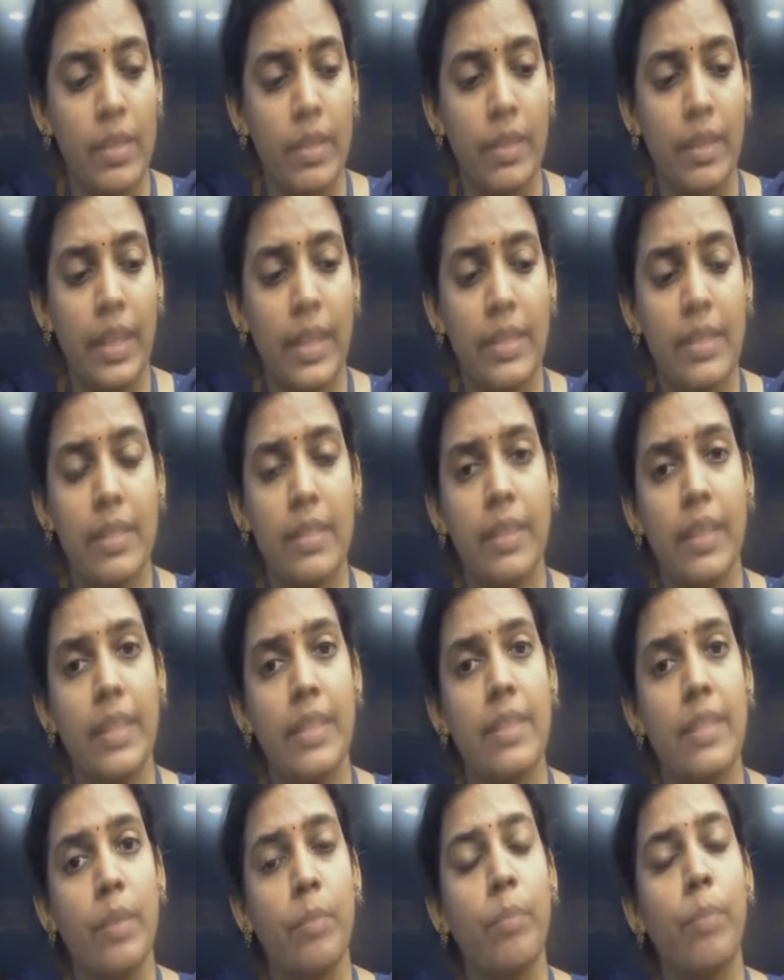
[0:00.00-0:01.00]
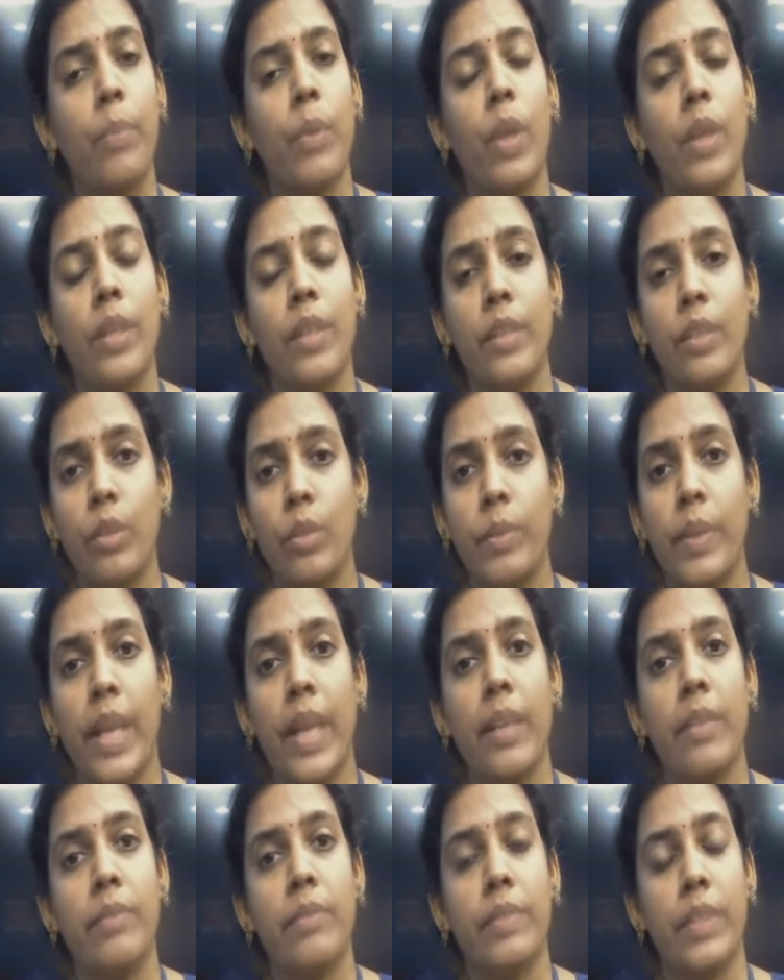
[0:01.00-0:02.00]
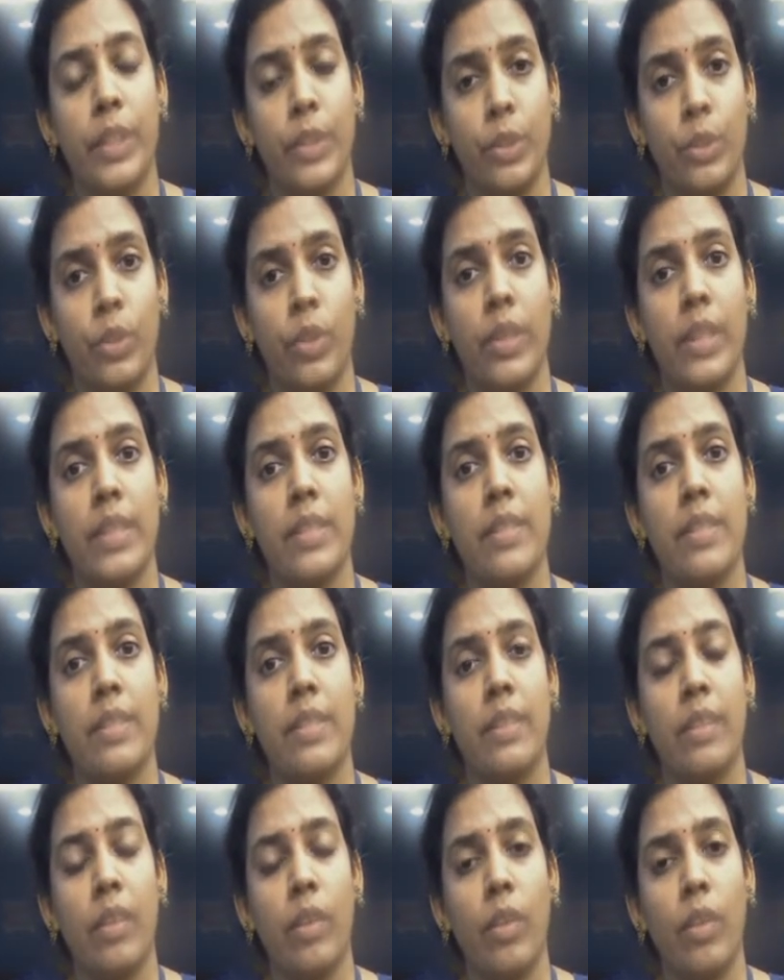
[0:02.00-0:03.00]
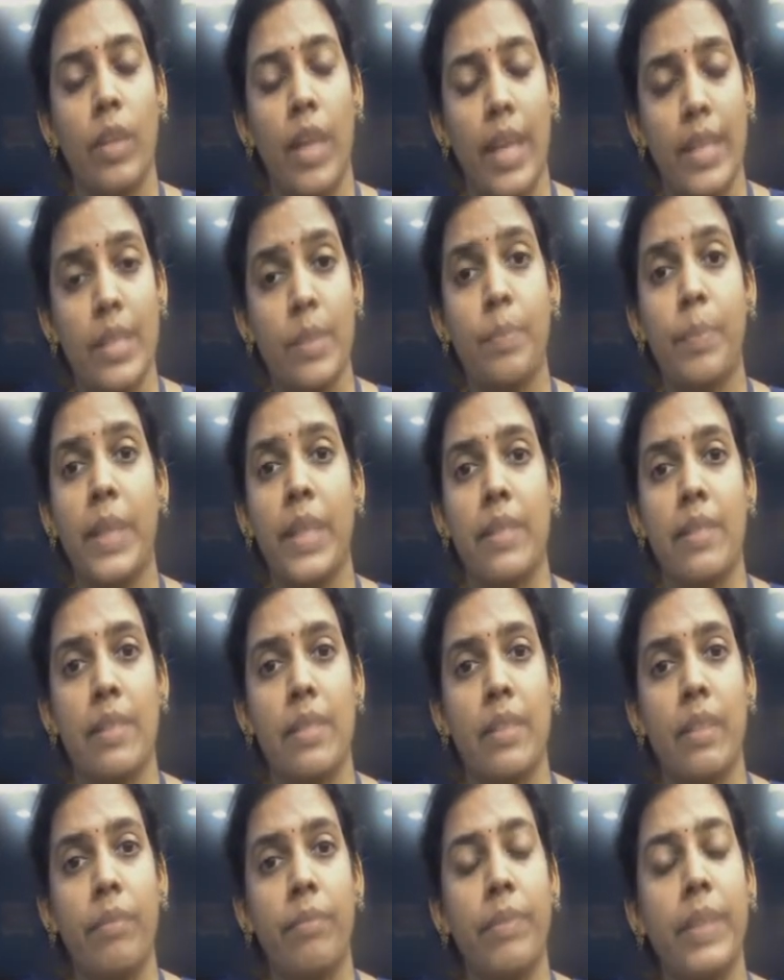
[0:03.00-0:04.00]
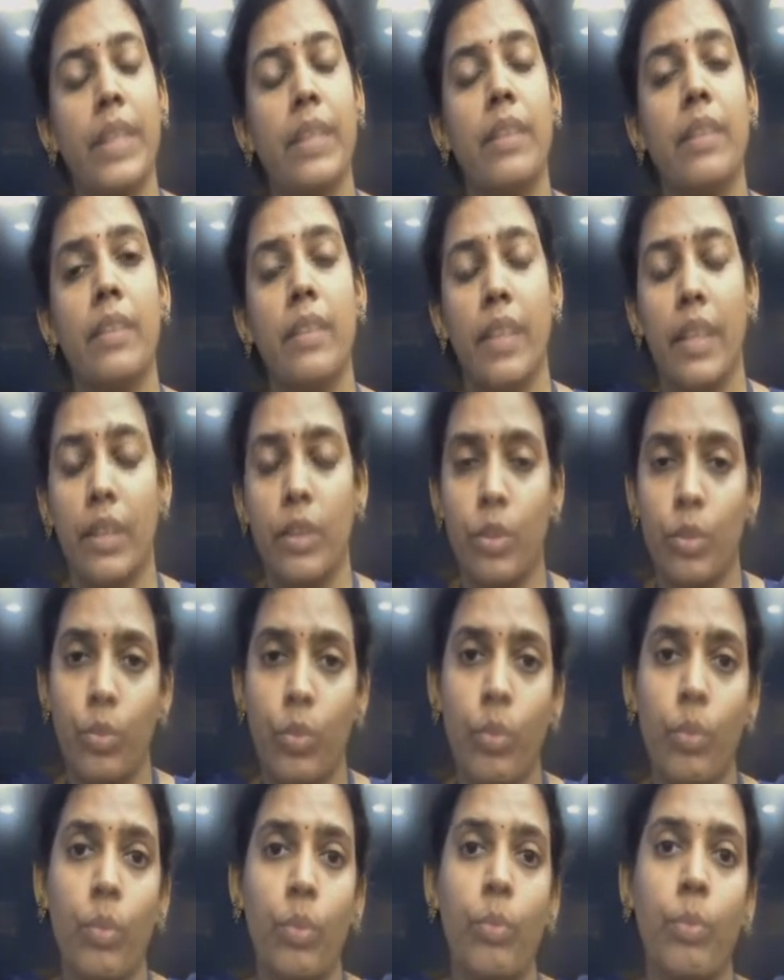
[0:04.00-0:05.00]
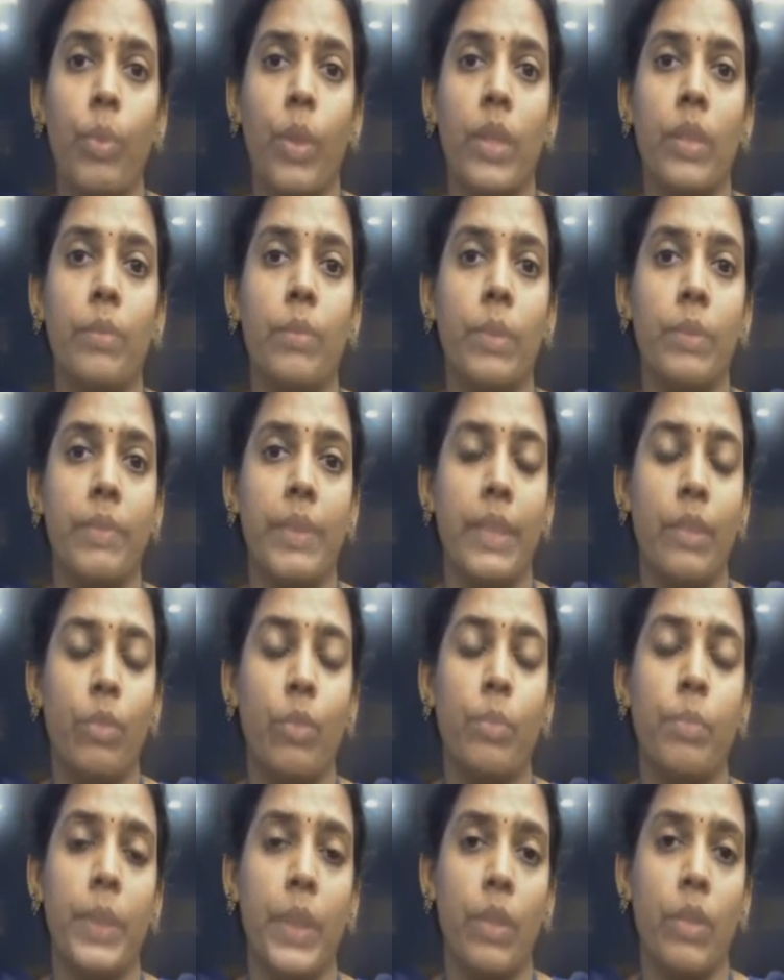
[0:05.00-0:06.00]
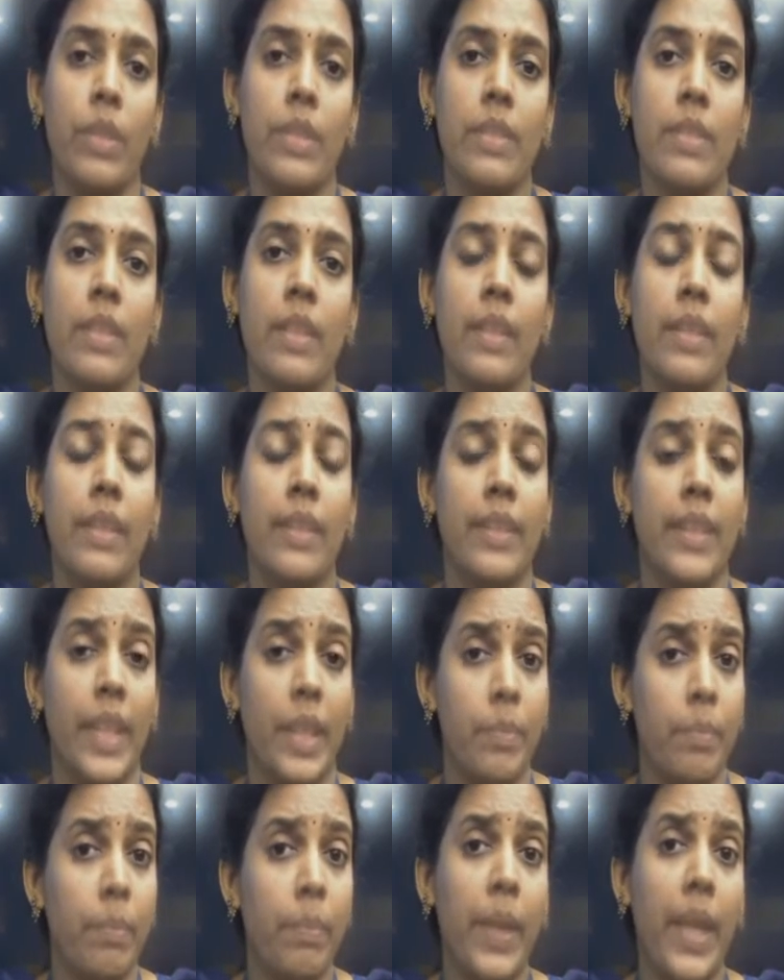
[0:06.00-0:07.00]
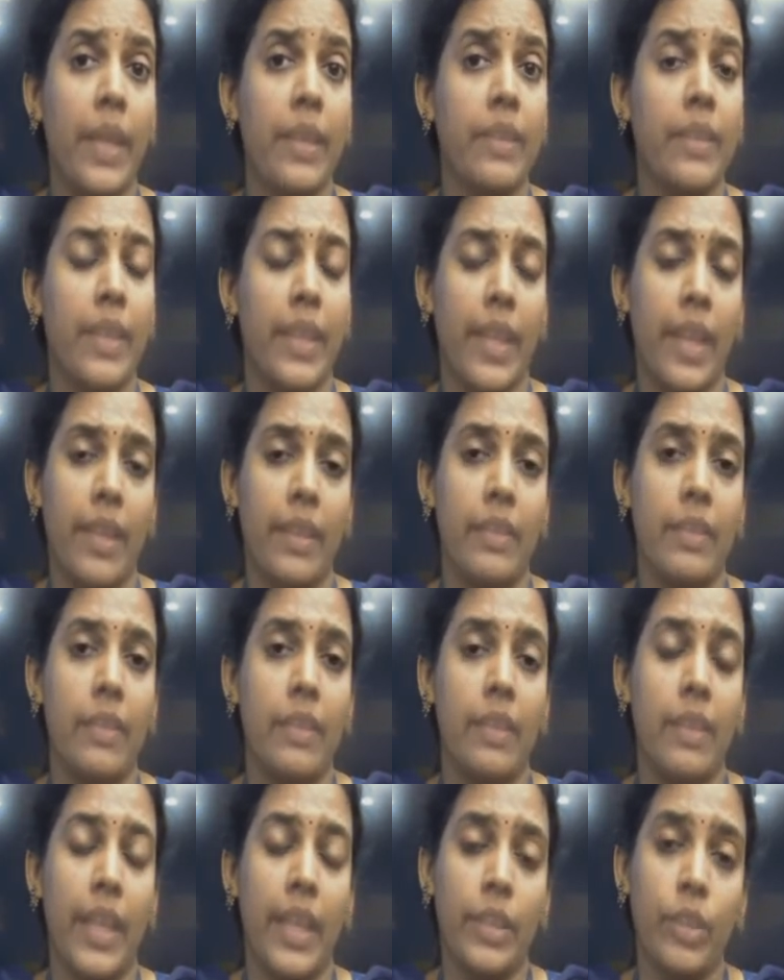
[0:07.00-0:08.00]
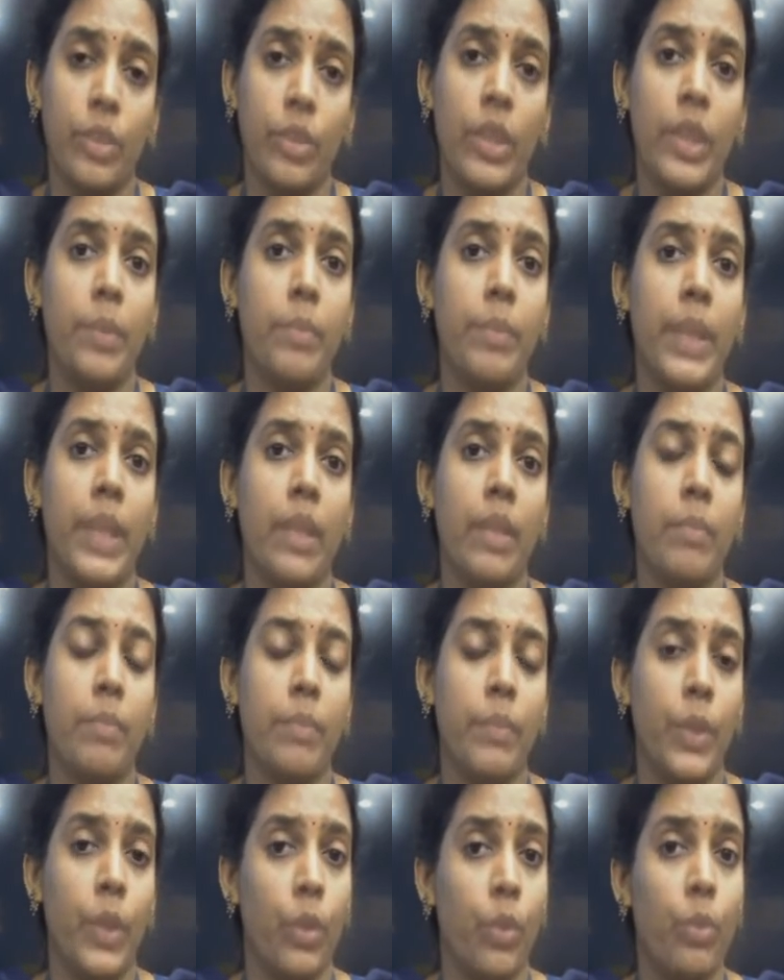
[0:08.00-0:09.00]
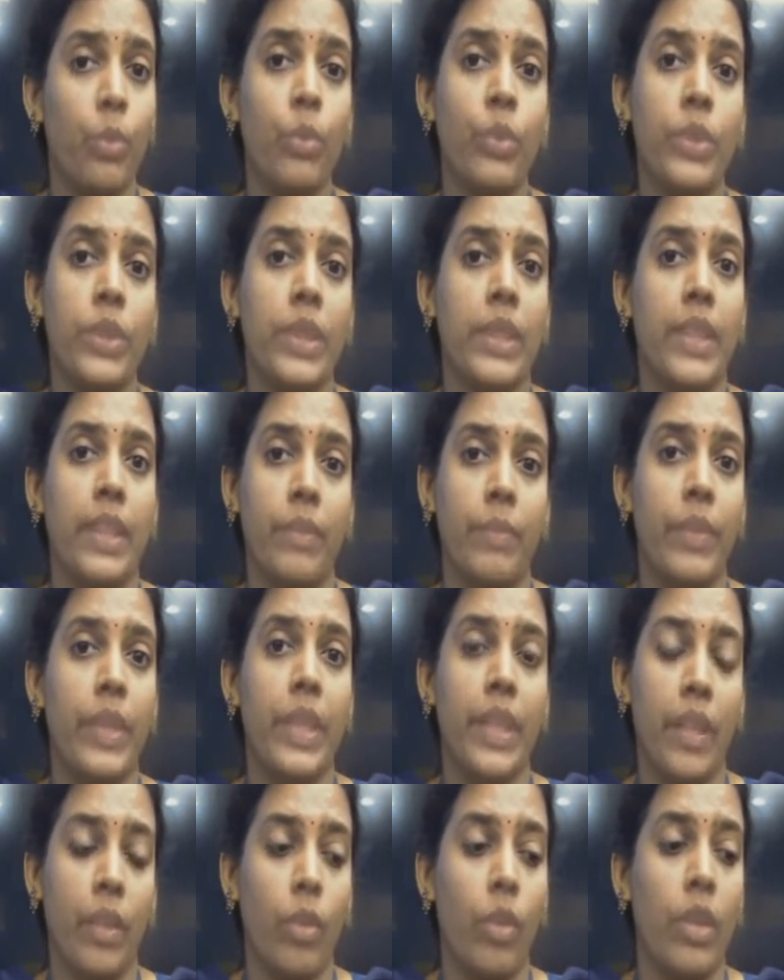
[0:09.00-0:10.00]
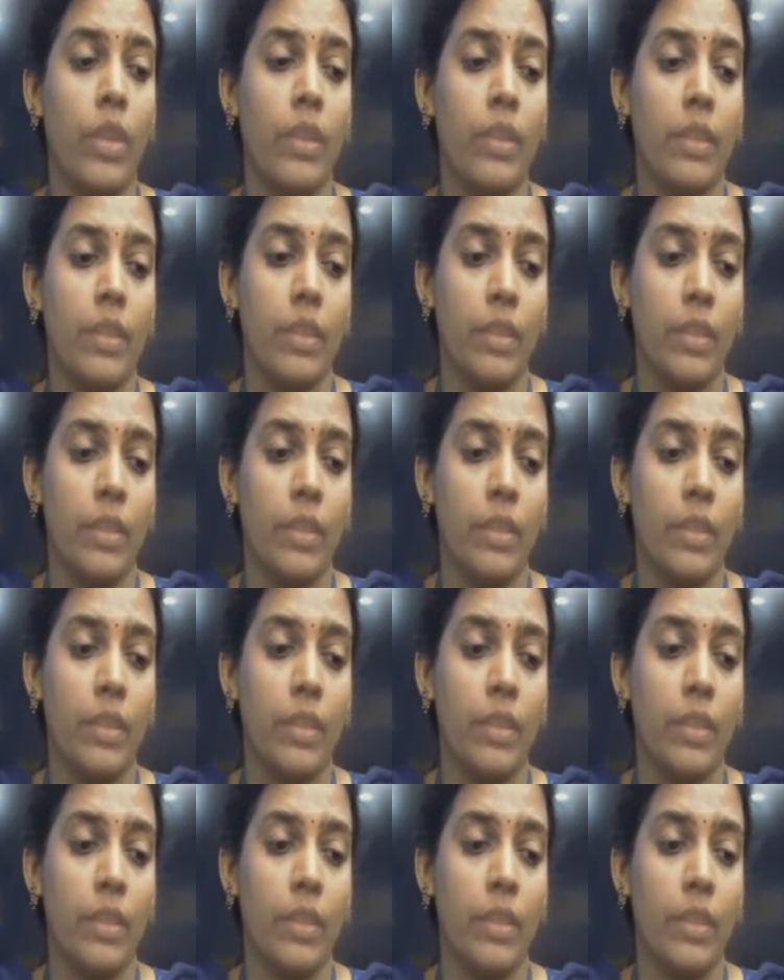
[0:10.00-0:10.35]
Thus, it's important to have assurance aspects fit into whatever we do, because the impact can actually become huge, that we cannot